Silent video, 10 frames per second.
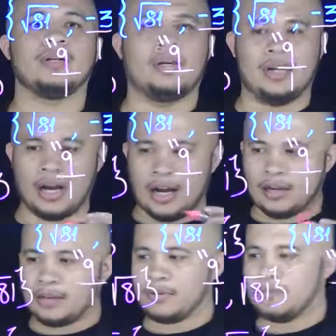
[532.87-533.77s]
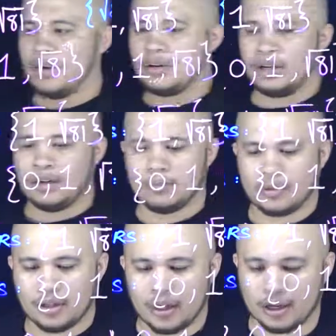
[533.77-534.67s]
9 can be found on a number
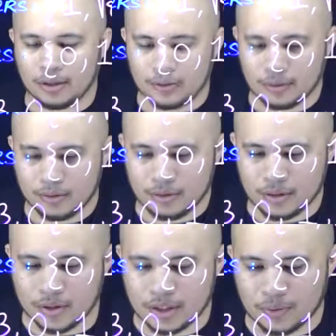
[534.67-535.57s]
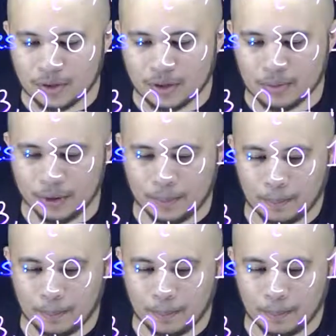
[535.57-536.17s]
line, so it's a real number.